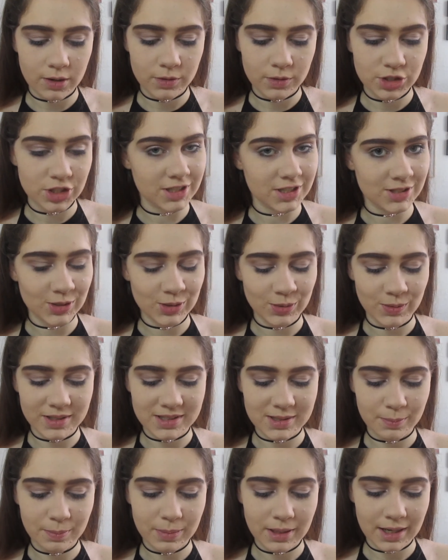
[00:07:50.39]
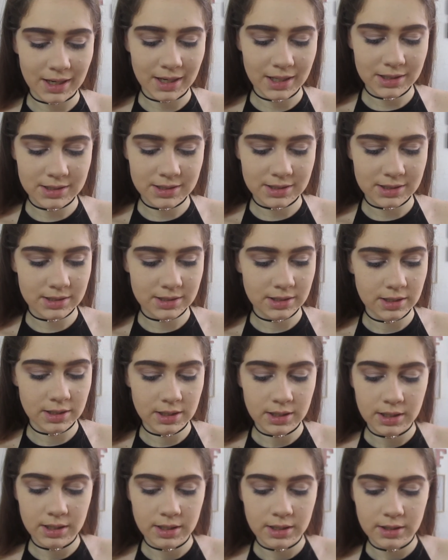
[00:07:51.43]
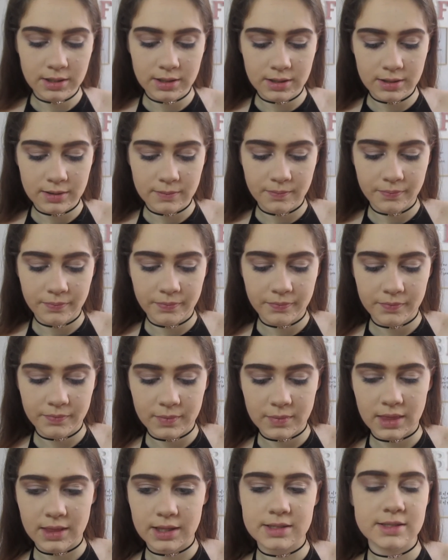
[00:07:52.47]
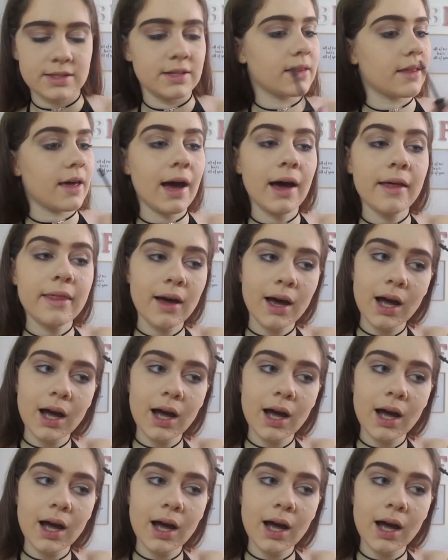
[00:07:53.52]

which is always a plus. Let's do the other